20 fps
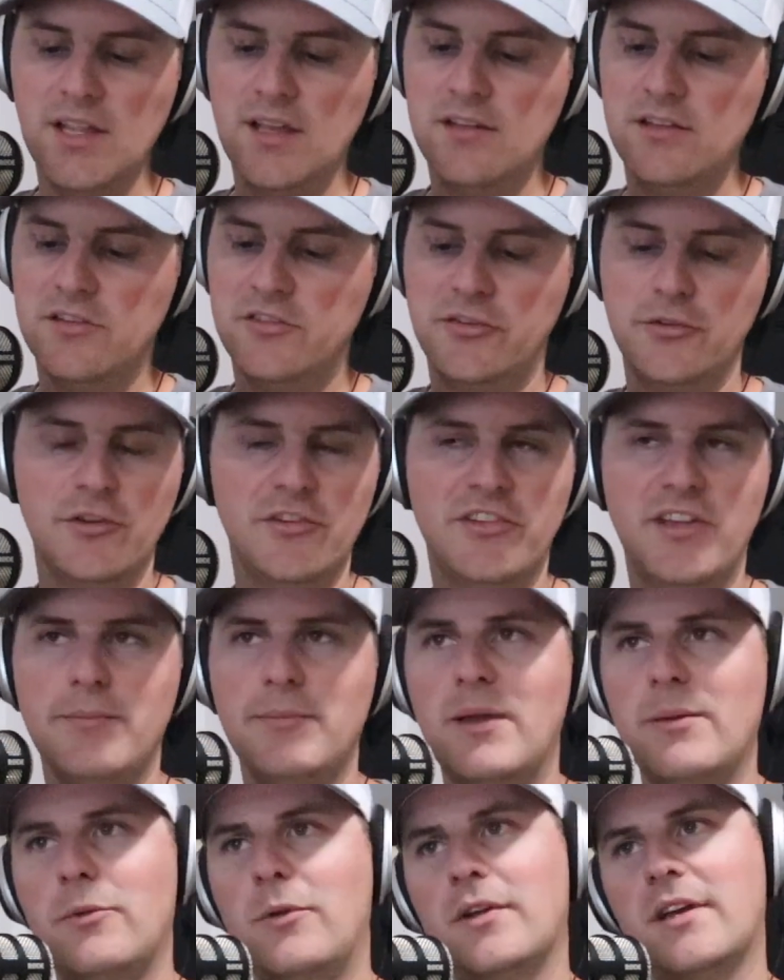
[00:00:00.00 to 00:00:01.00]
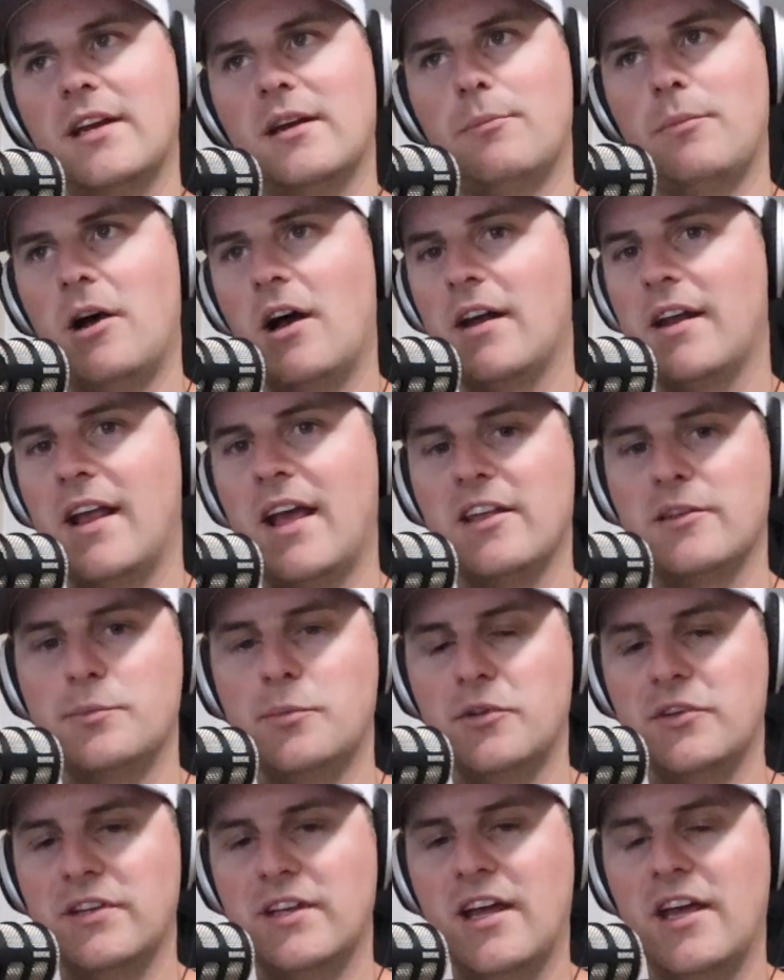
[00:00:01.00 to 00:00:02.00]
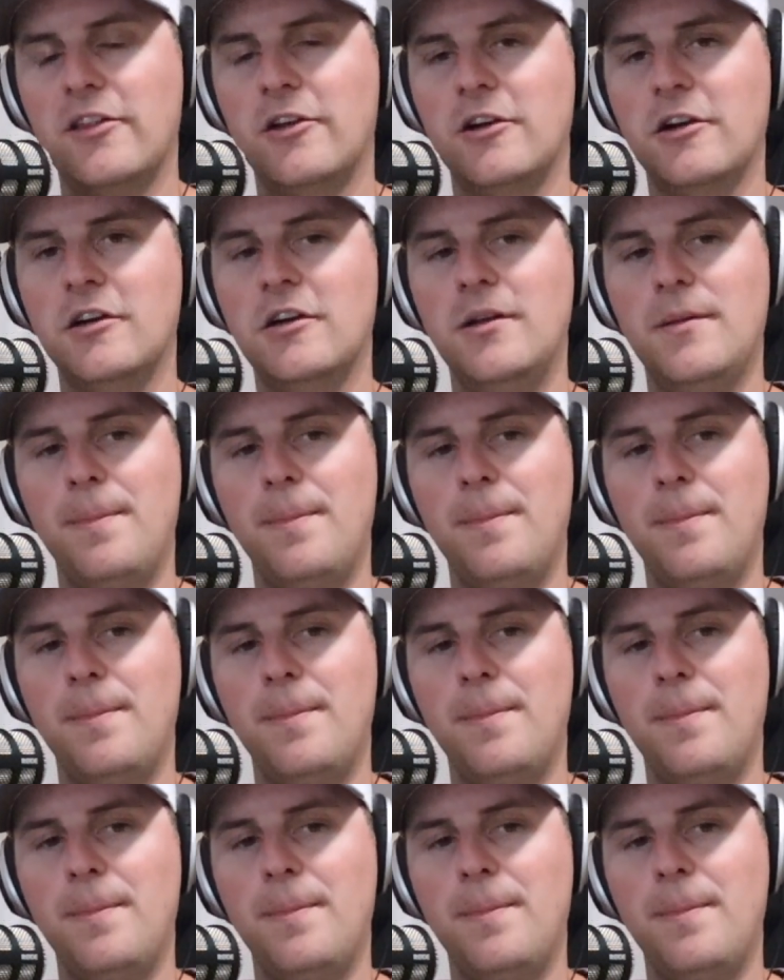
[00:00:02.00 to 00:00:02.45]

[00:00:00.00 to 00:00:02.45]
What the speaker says: as soon as I'm able to get a podcast put together